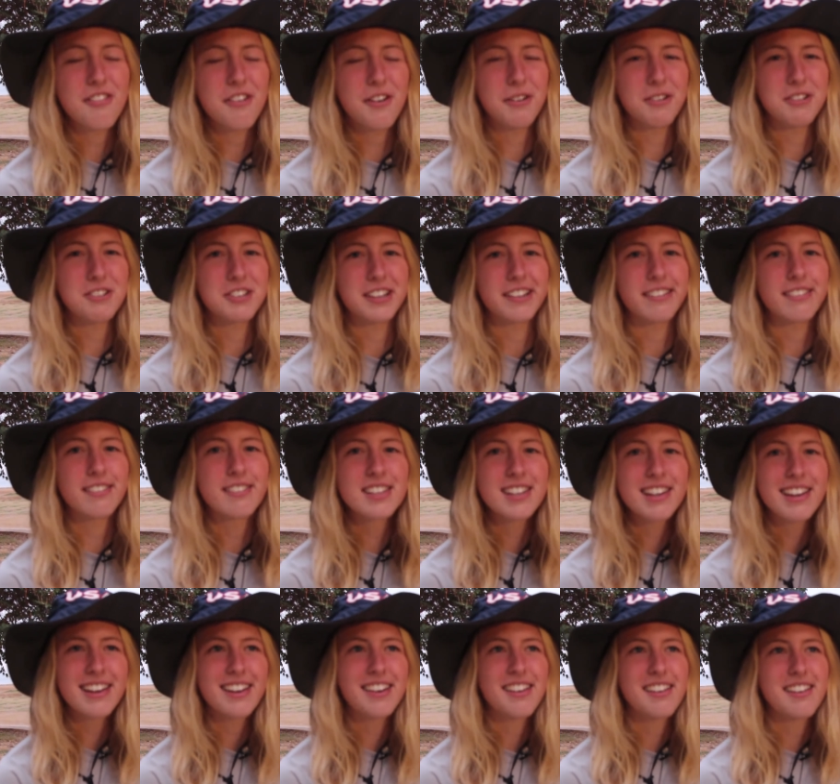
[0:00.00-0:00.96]
oceans,
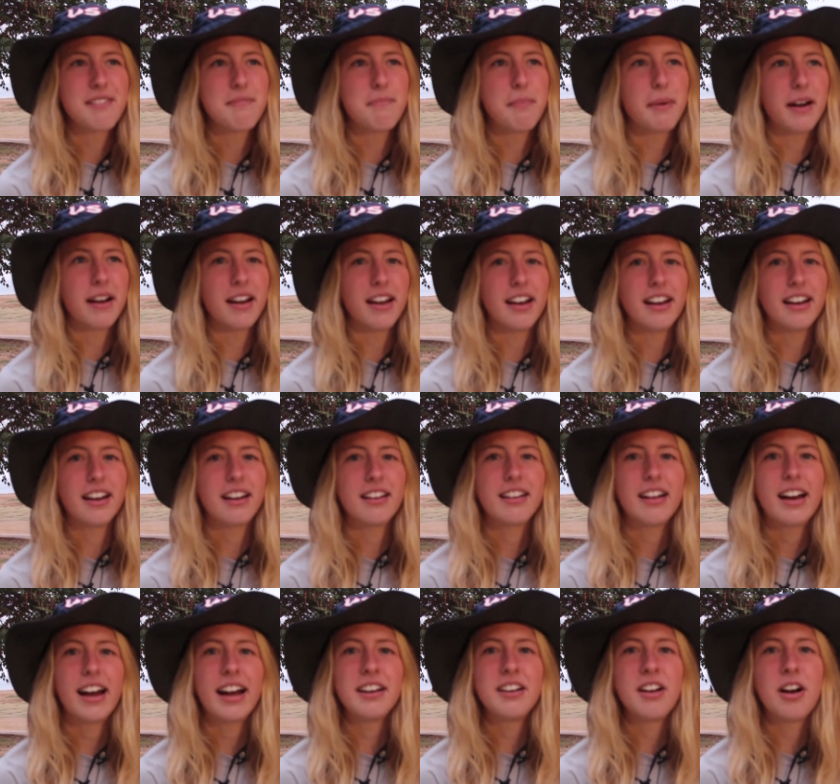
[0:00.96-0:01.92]
but
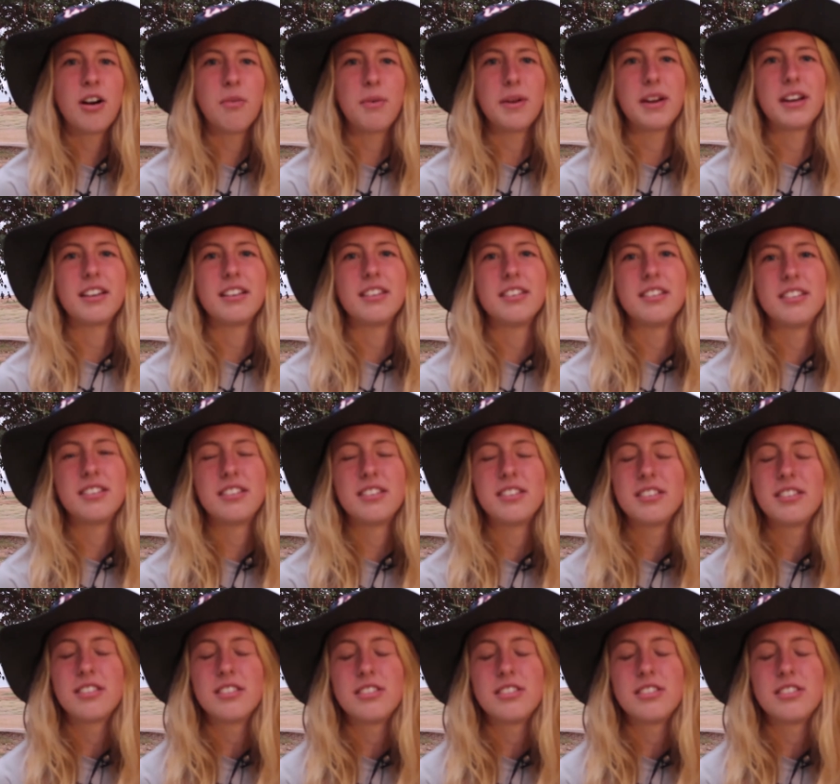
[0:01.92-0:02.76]
I know we can